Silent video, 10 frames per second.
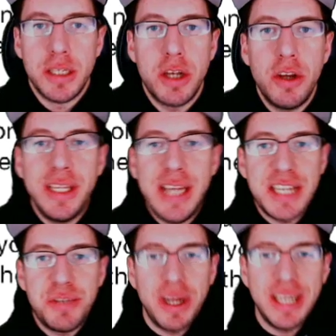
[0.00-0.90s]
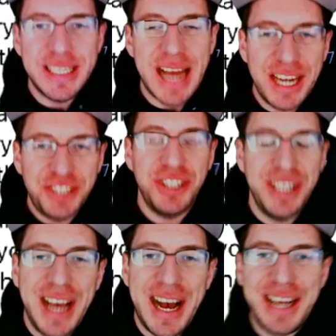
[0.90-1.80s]
So the next one is
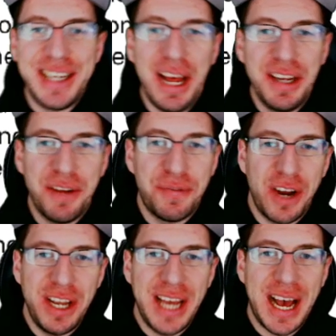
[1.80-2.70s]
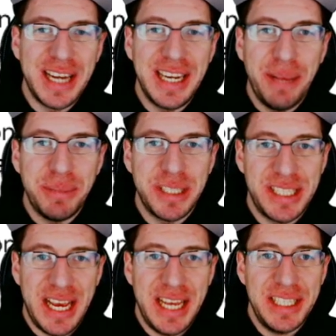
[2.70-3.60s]
actually a friend named
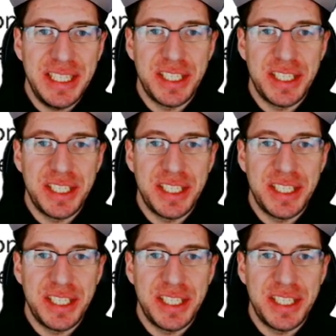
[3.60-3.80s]
Taint.